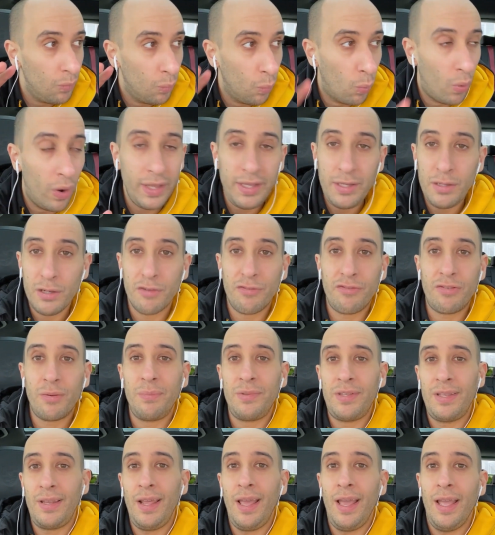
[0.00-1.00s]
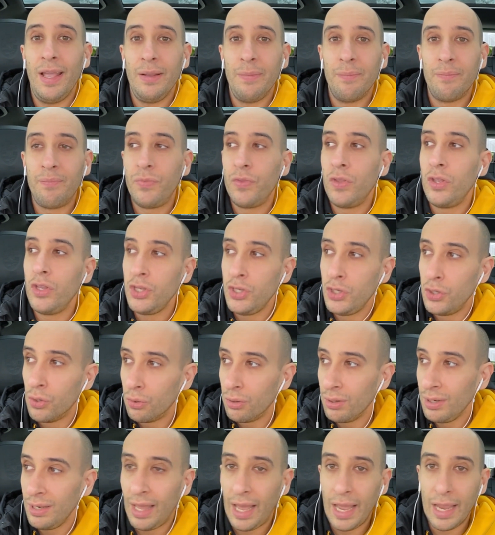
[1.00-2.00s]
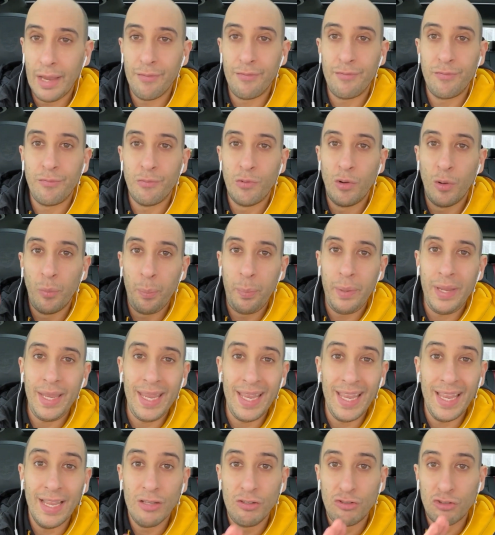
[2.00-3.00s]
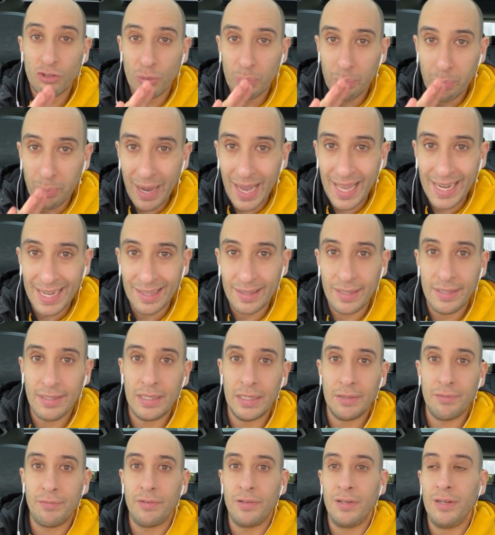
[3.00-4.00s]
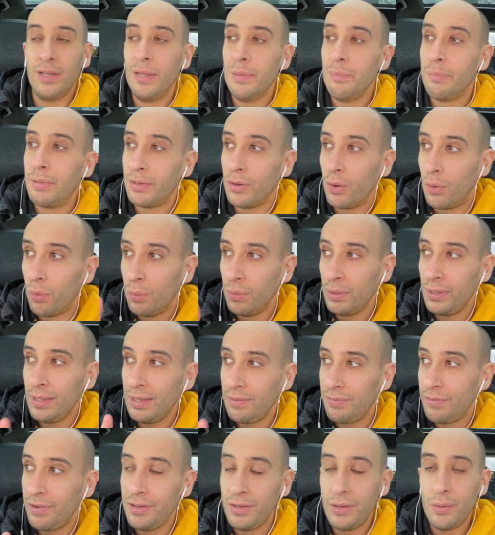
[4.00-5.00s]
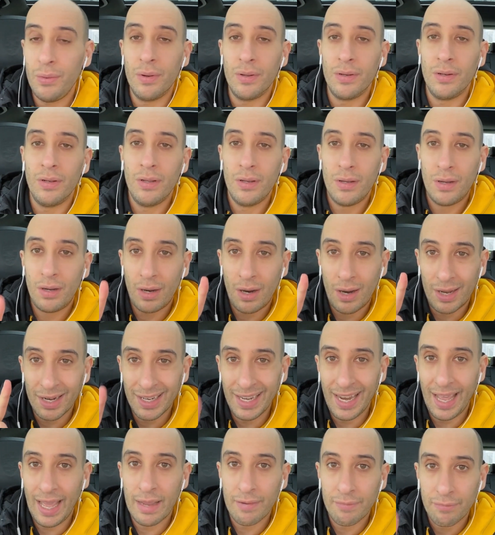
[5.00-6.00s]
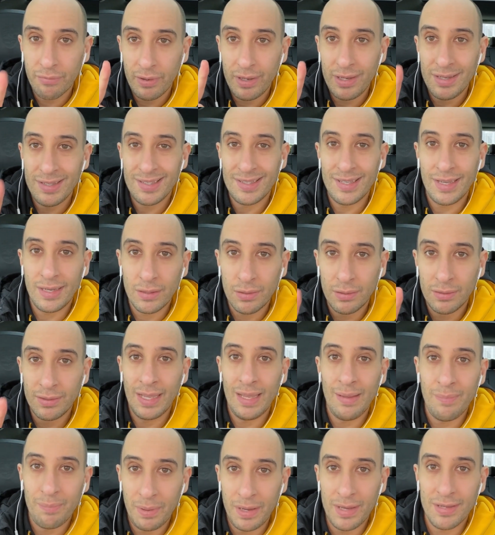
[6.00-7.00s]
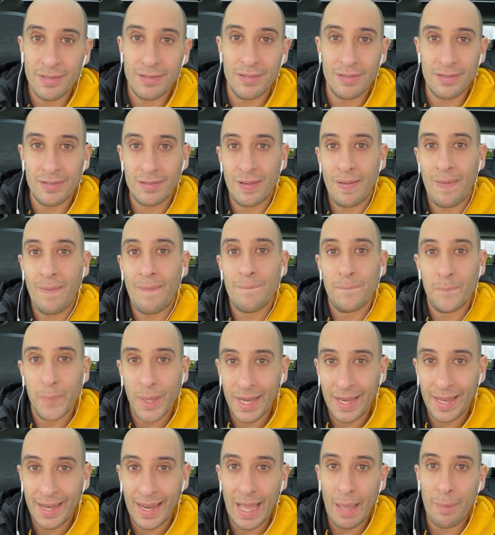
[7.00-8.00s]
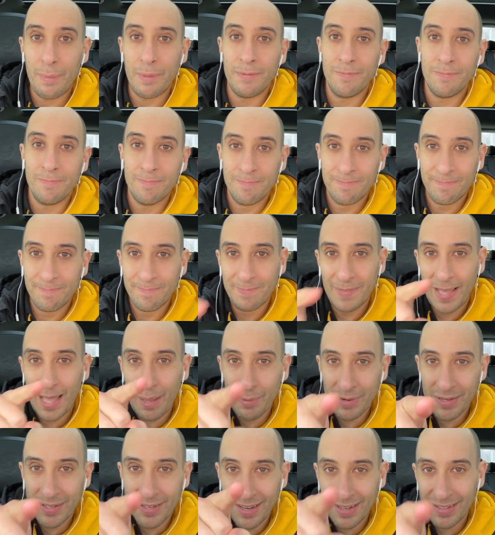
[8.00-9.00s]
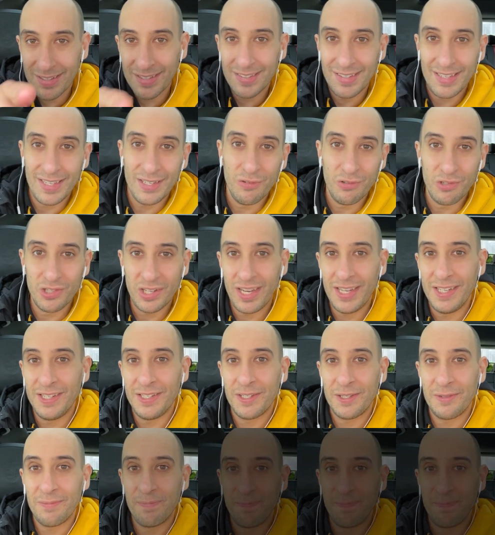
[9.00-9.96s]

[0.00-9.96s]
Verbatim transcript: One year from today, your life will be dramatically different, but only if you do it on an every single day basis. Make it happen. I'm excited to see you change.